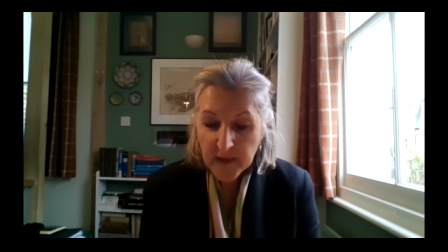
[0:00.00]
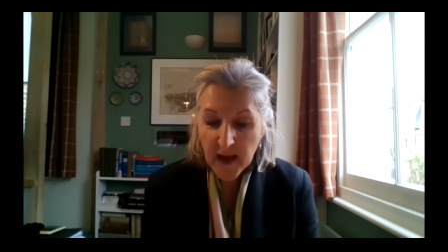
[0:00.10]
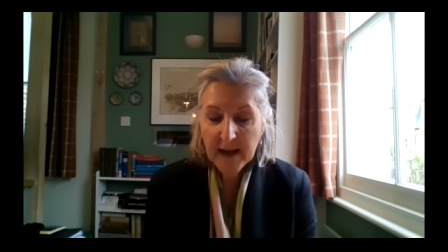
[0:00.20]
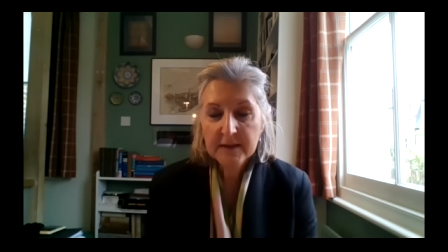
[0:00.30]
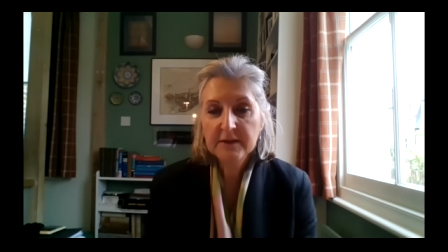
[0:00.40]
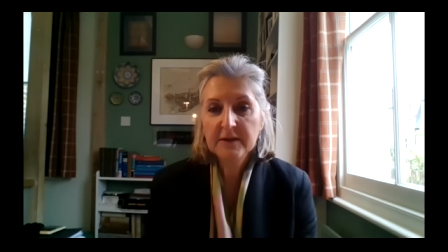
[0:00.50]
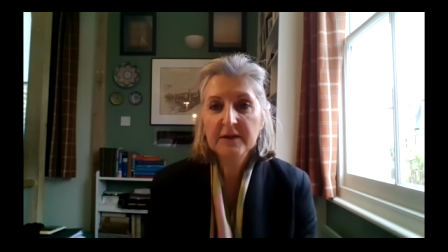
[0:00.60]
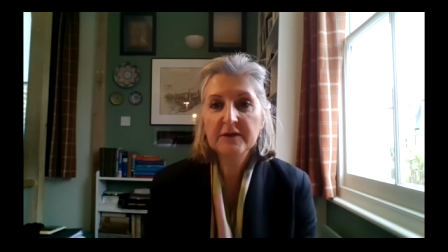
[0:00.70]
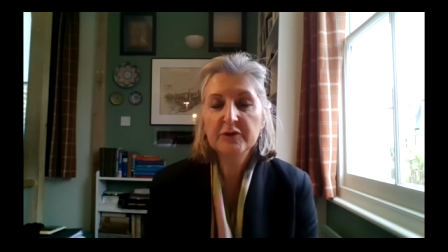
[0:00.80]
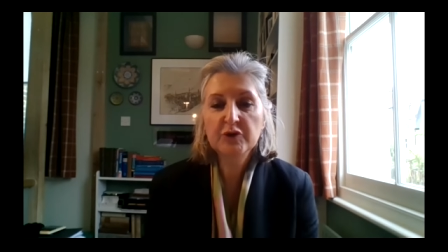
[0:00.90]
And
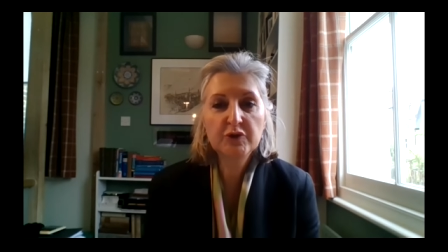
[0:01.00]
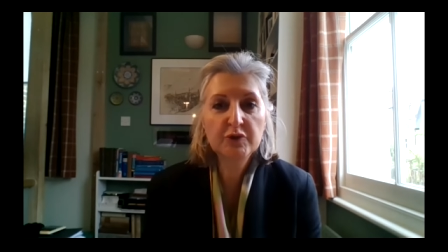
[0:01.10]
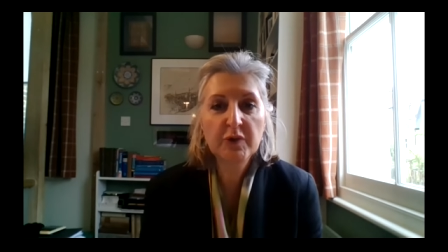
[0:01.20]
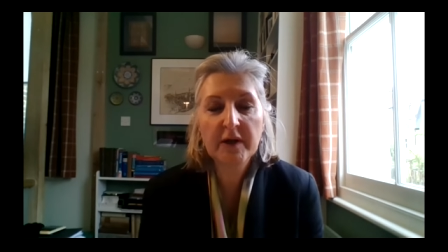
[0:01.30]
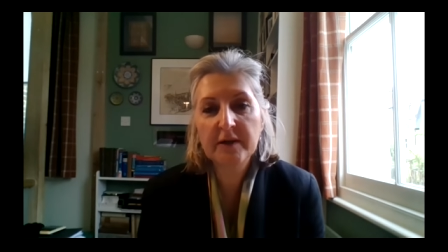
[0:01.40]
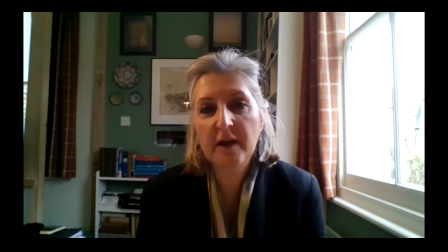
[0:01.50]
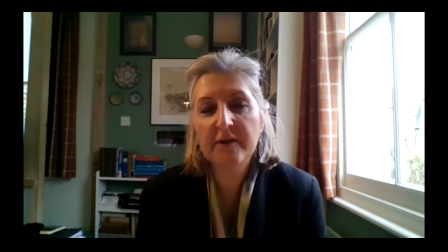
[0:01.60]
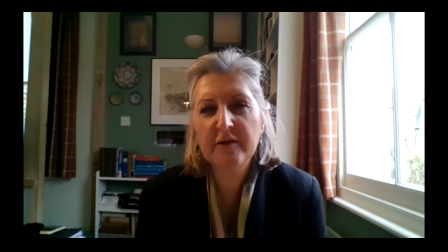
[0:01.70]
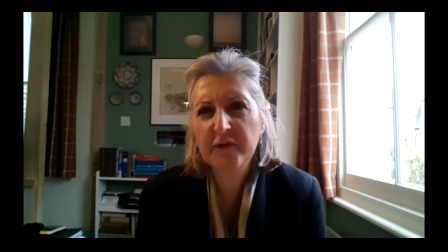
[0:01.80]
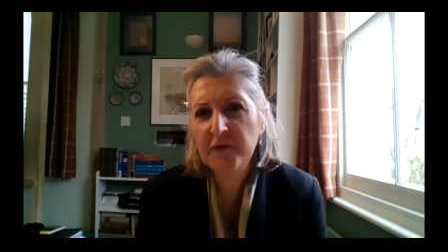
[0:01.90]
he knew
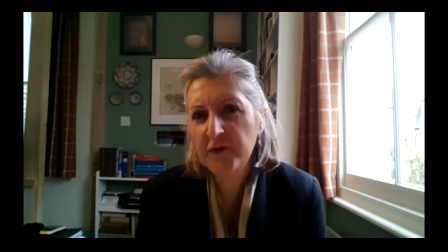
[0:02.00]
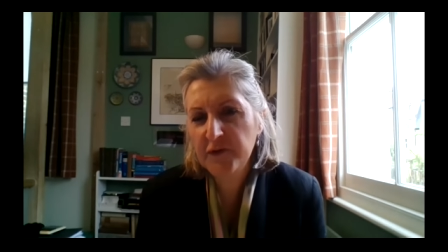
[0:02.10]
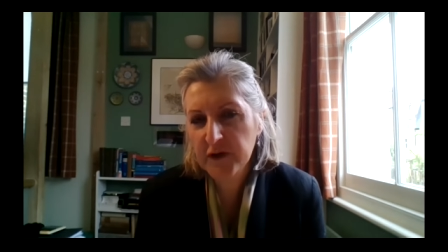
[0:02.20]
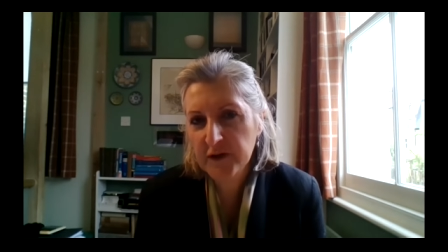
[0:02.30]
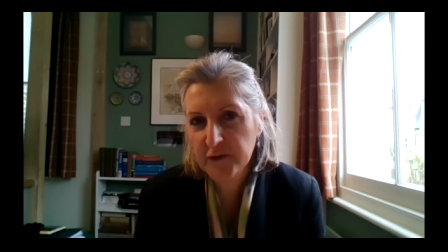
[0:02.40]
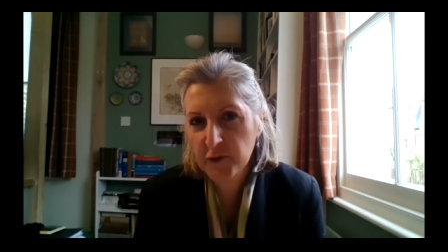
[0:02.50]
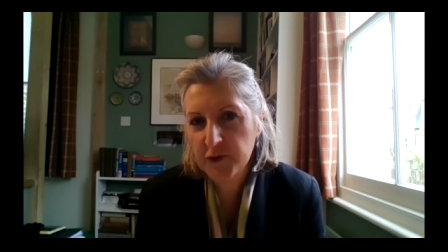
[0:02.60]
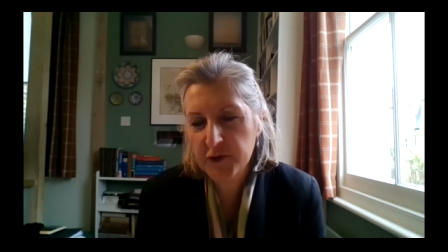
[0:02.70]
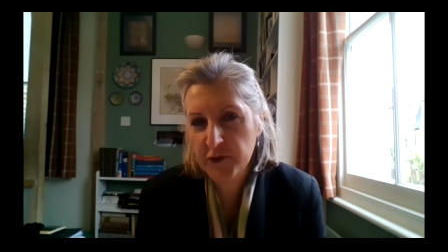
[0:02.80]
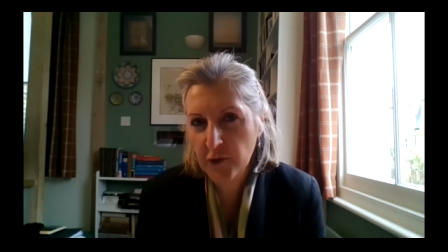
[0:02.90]
another 15 or
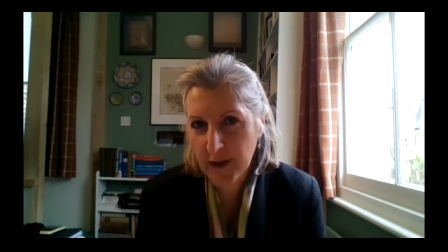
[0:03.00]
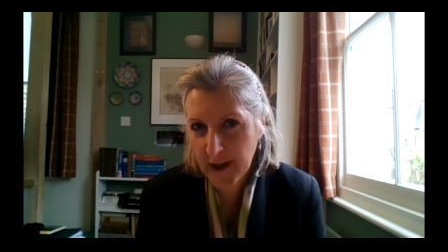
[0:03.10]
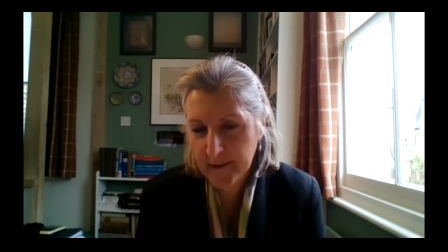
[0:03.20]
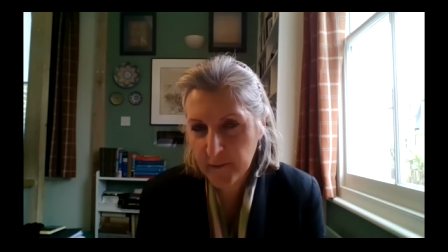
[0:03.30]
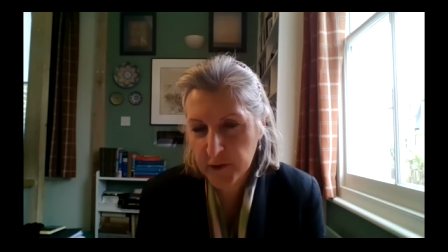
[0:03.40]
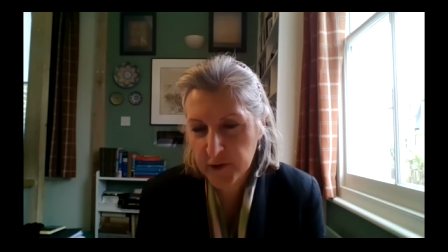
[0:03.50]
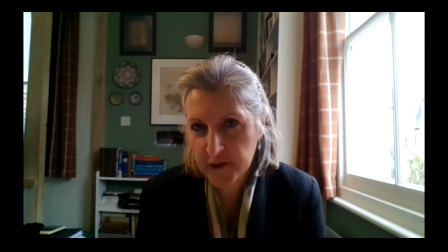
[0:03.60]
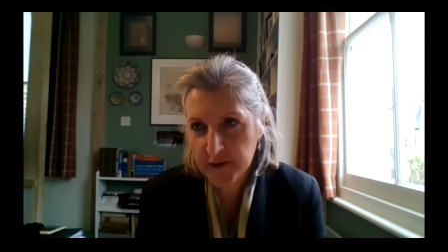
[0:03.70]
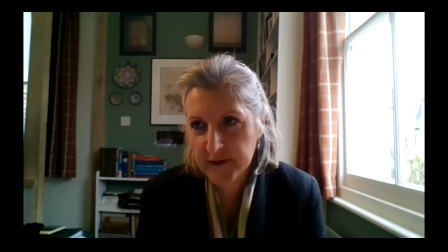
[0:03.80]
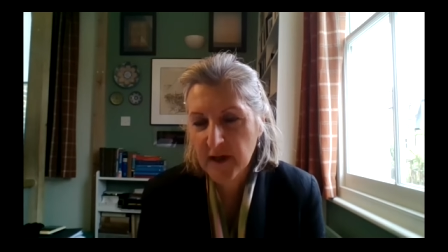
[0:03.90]
so
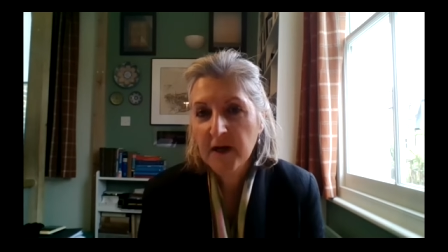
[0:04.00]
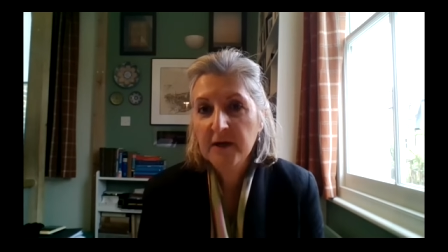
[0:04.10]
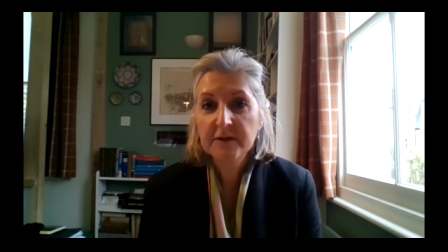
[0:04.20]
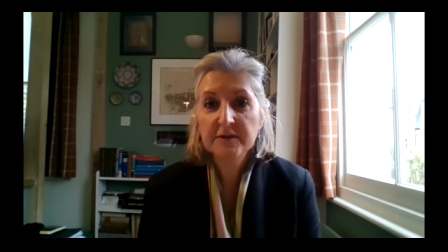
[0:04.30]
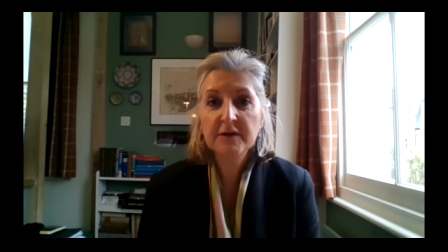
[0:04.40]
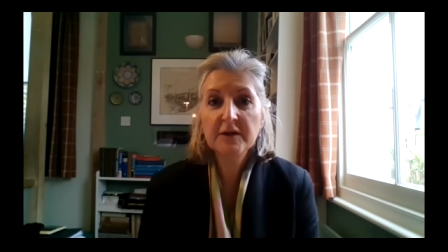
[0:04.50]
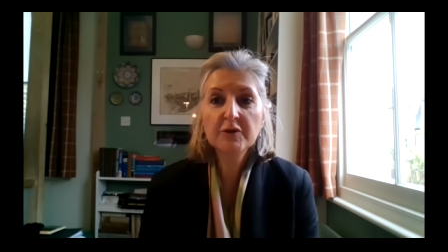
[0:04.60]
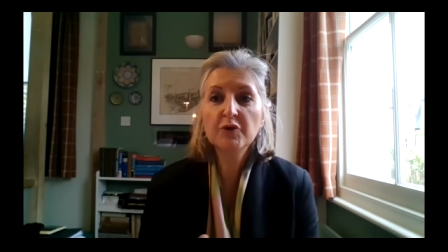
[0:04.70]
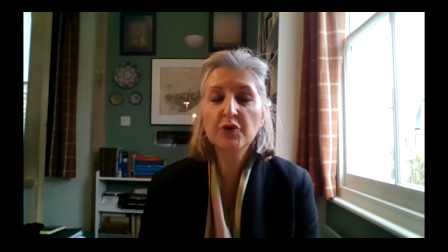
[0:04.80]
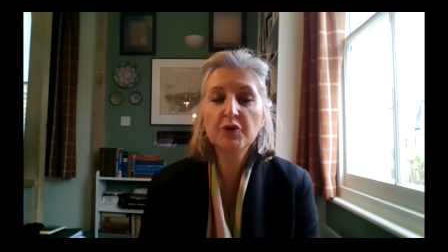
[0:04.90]
languages that he
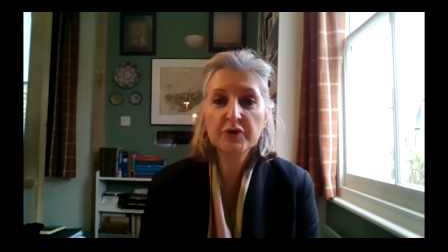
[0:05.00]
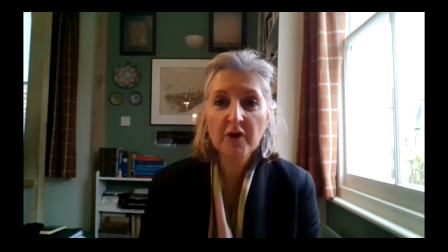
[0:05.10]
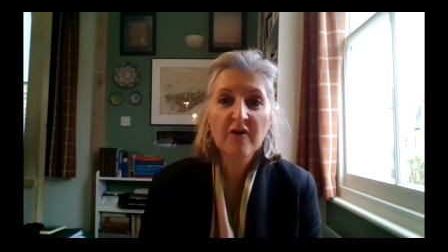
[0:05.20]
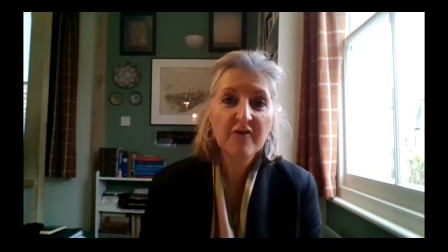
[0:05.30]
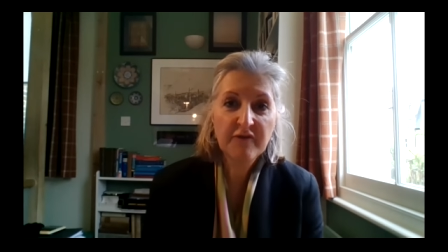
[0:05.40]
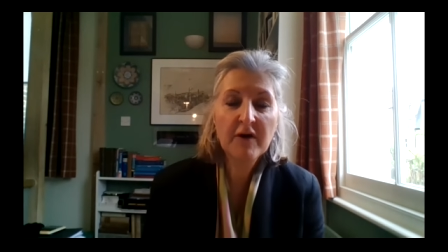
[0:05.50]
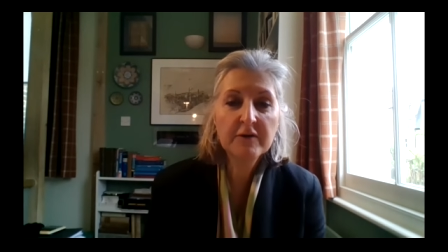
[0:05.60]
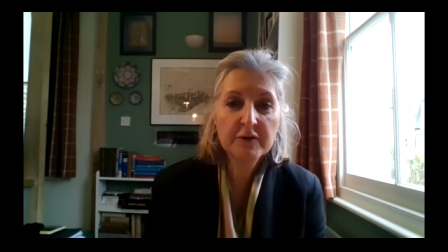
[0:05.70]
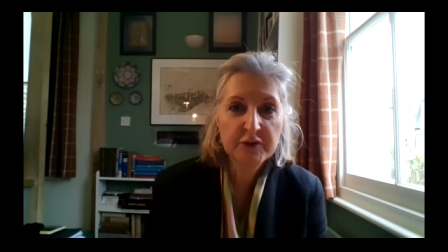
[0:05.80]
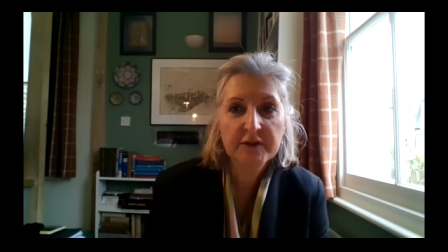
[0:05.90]
could
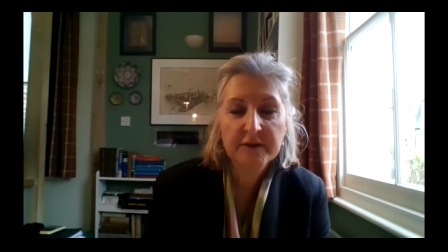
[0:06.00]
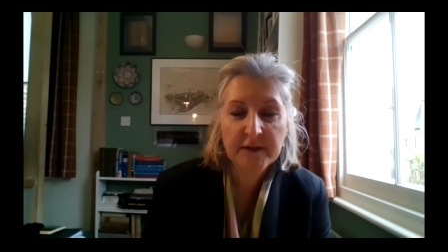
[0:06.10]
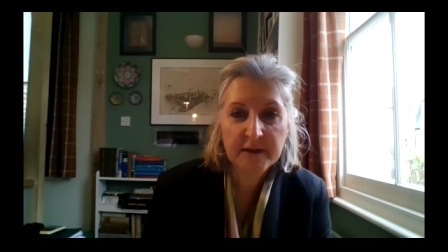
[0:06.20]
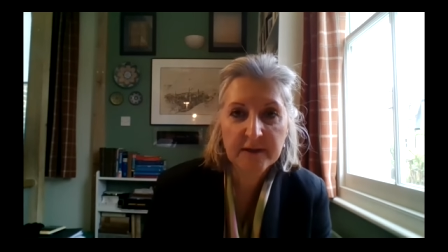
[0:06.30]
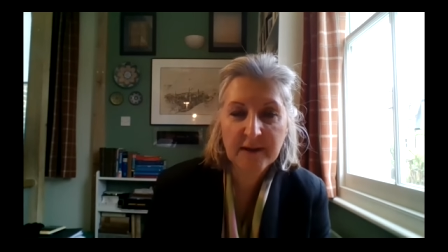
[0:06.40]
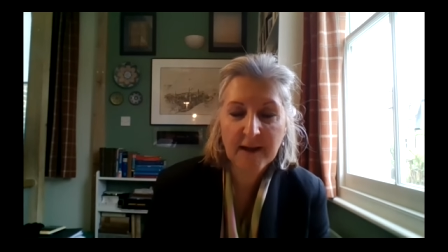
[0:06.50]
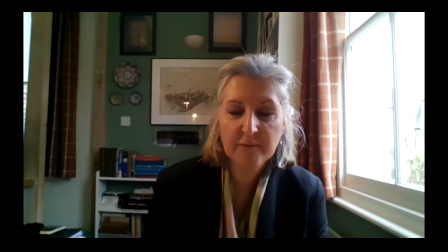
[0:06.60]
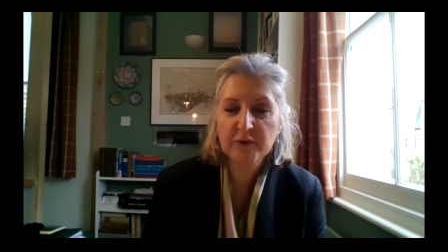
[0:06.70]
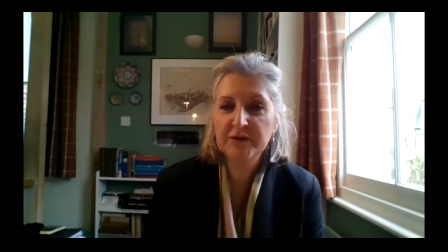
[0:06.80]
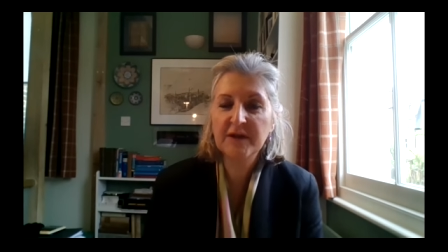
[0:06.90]
function in, and
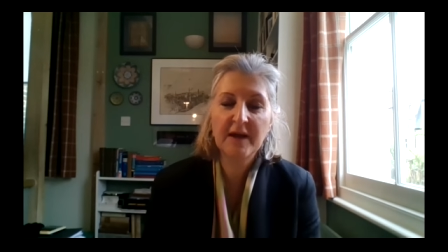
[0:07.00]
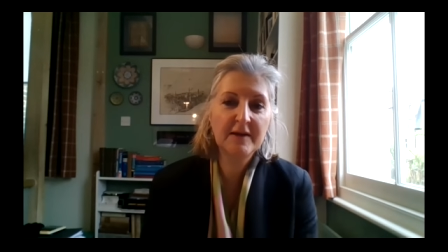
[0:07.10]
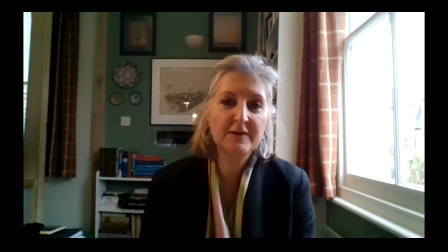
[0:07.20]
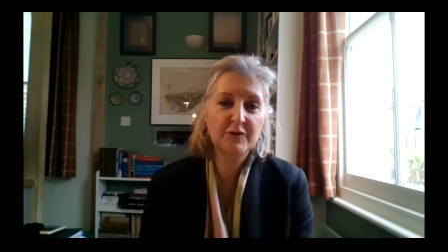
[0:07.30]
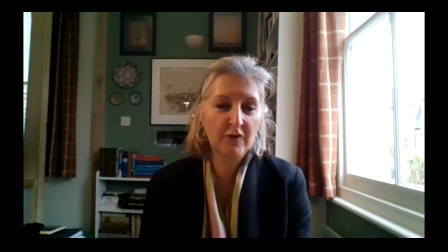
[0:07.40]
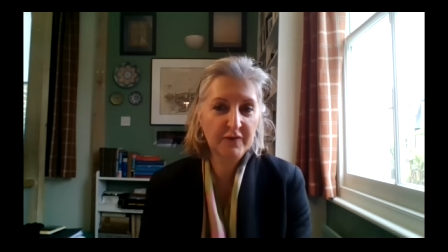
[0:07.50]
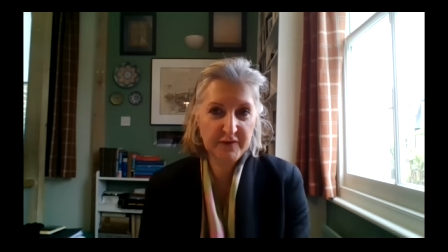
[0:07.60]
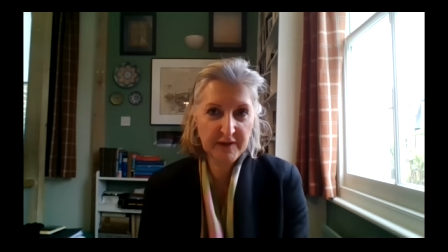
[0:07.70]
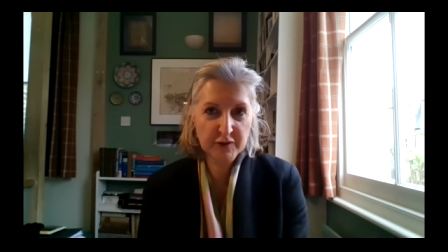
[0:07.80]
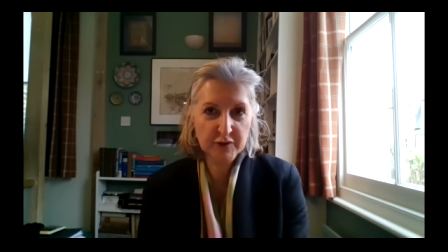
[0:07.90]
with the aid of
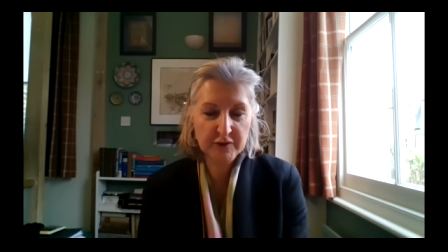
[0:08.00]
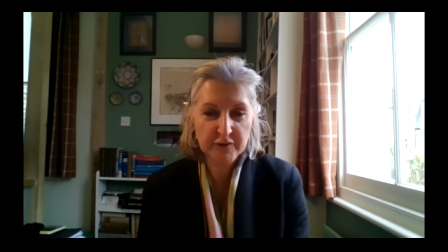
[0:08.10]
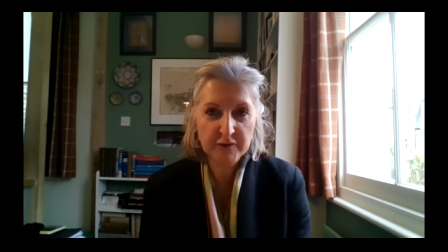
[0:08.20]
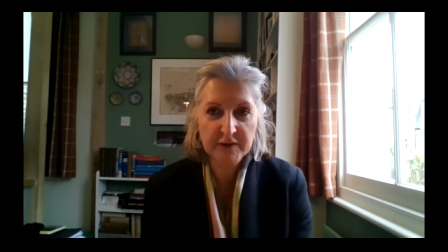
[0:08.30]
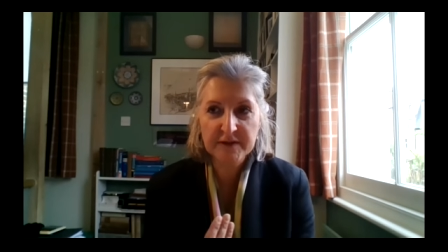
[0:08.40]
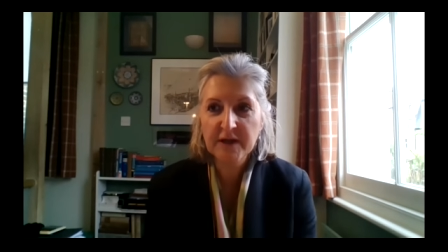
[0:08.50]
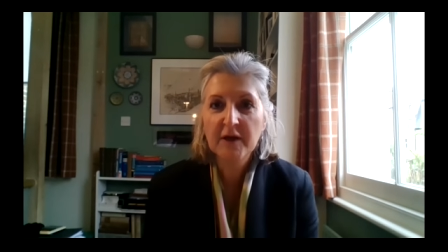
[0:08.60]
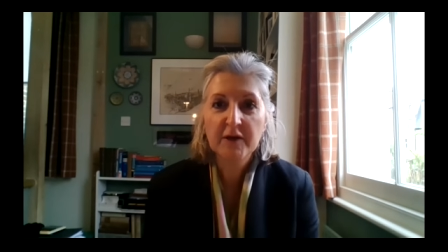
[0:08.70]
dictionaries,